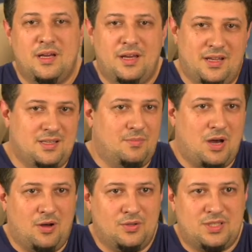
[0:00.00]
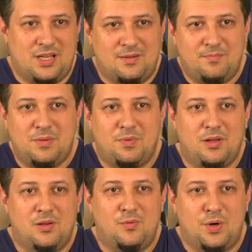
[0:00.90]
and about 10
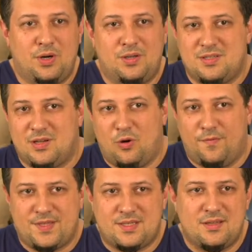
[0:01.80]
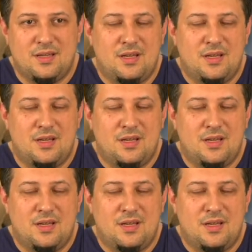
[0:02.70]
people were in the office.